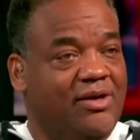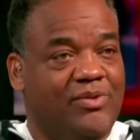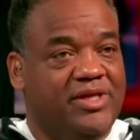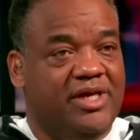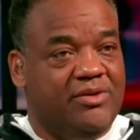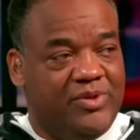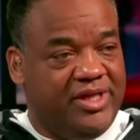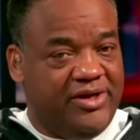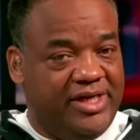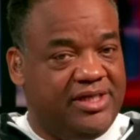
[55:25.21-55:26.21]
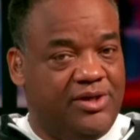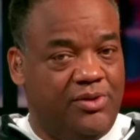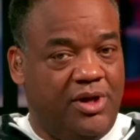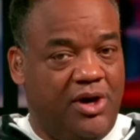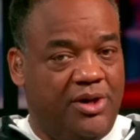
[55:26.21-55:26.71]
when there is no
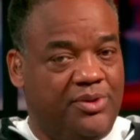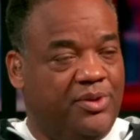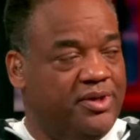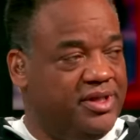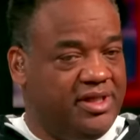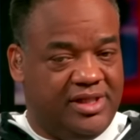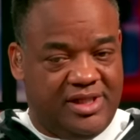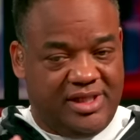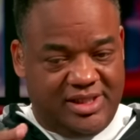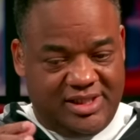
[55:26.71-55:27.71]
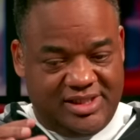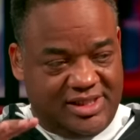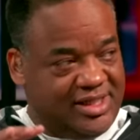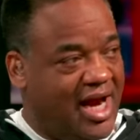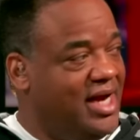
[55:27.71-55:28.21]
law and order, the
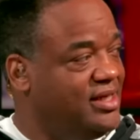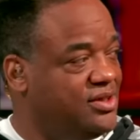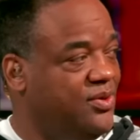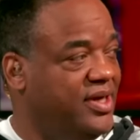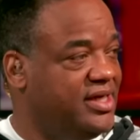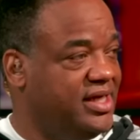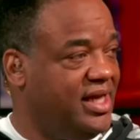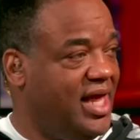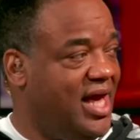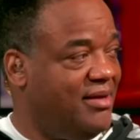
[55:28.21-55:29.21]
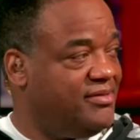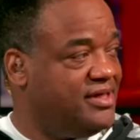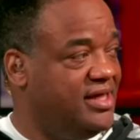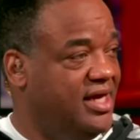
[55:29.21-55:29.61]
society is going to collapse.